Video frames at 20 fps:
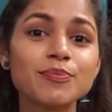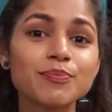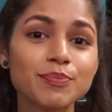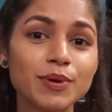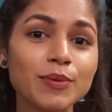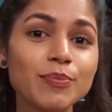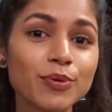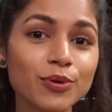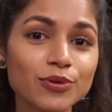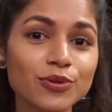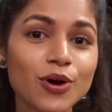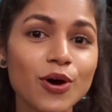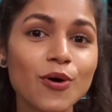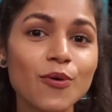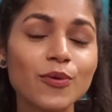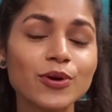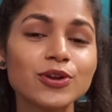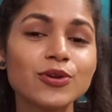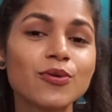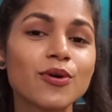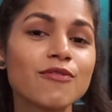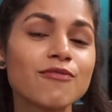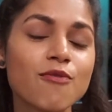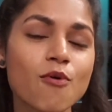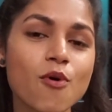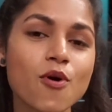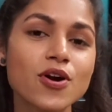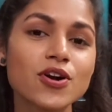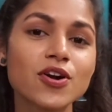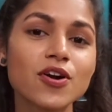People know when you're a
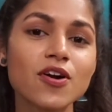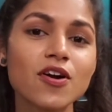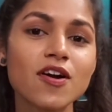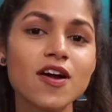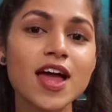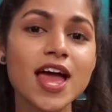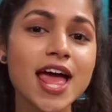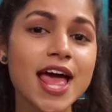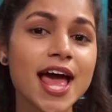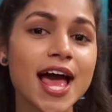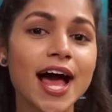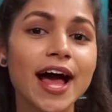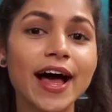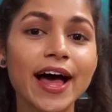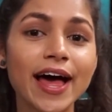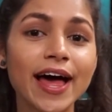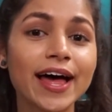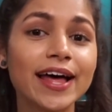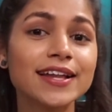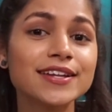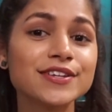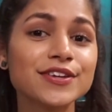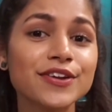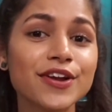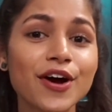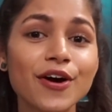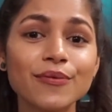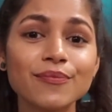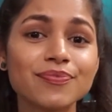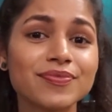foreigner, and you
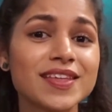know,